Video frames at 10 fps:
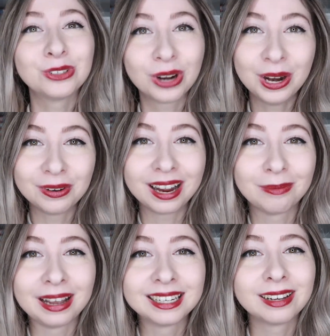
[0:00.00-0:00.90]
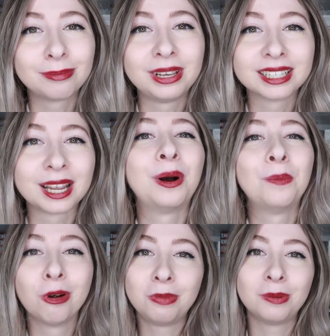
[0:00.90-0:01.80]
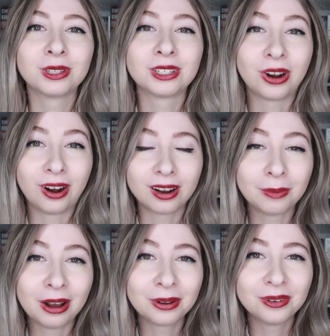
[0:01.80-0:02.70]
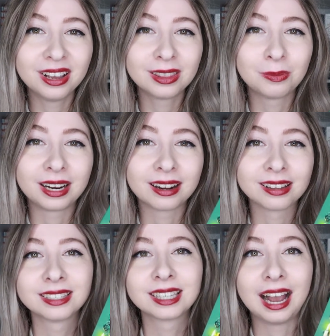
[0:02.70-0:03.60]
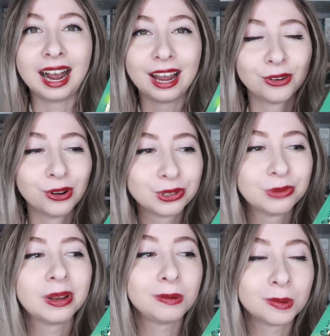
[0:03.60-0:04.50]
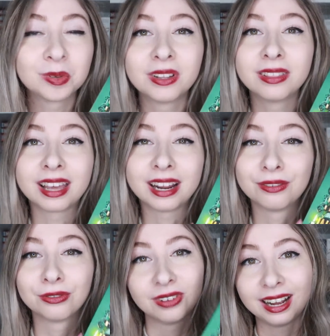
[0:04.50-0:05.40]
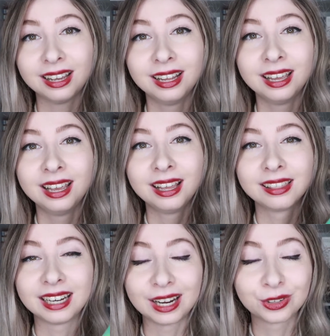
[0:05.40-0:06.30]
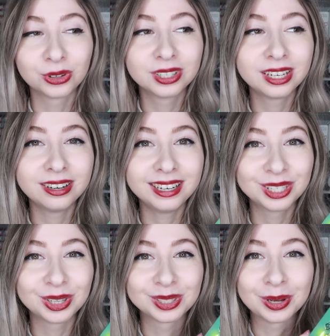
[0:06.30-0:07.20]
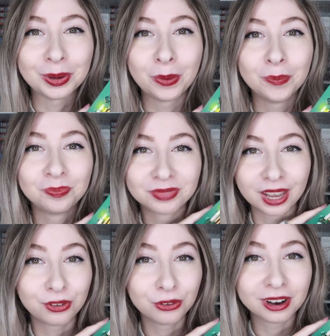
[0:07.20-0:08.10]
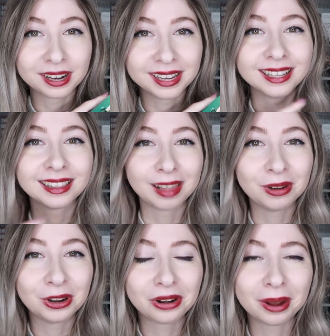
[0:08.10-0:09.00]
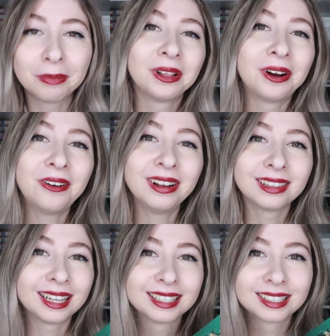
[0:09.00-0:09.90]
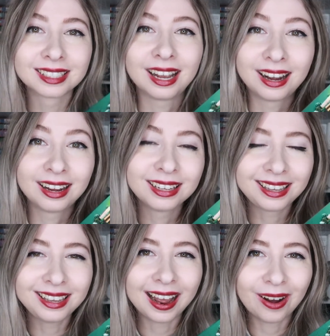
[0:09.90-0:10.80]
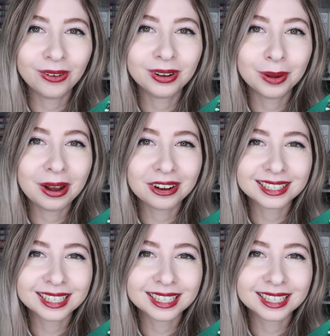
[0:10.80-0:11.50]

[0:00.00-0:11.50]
trying to recommend it because I want more people to talk about it with, because I don't know too many people that have read the Natural series. So if you've read it, let me know down below. Let's geek out about it